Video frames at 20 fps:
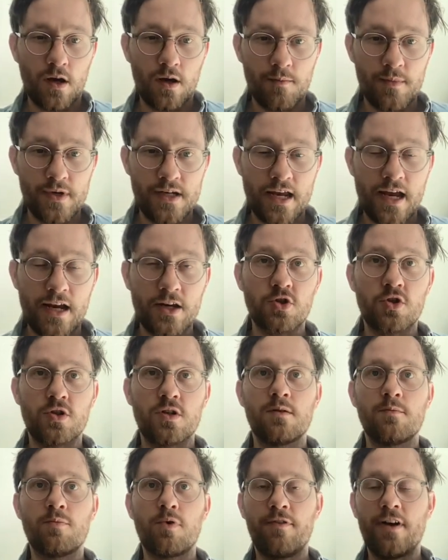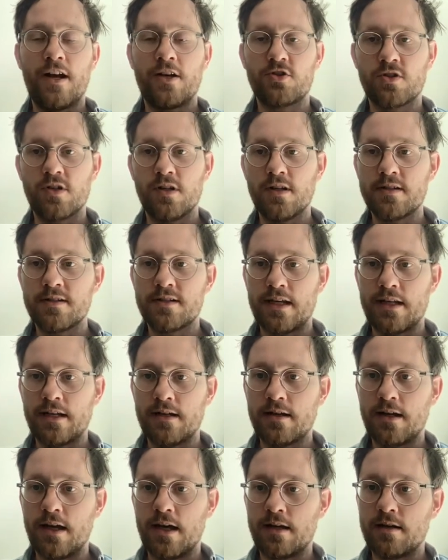mediation professionals
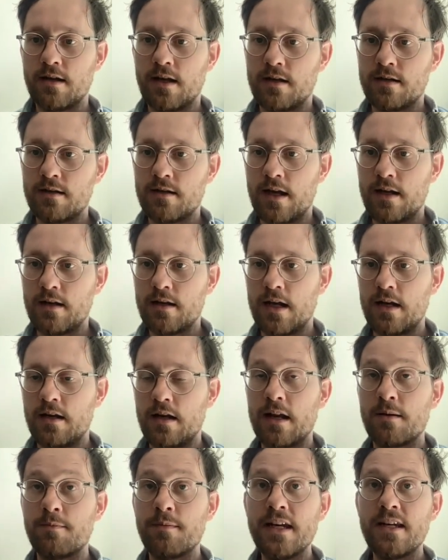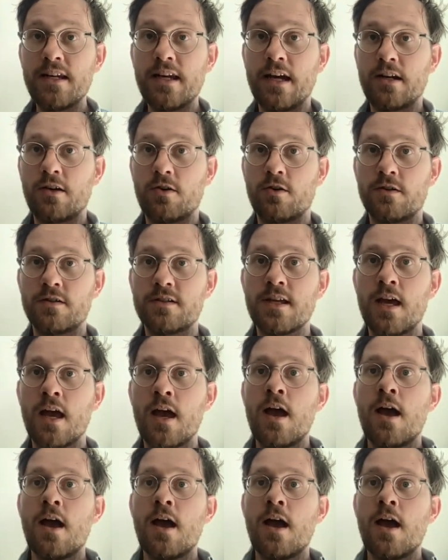and mediators,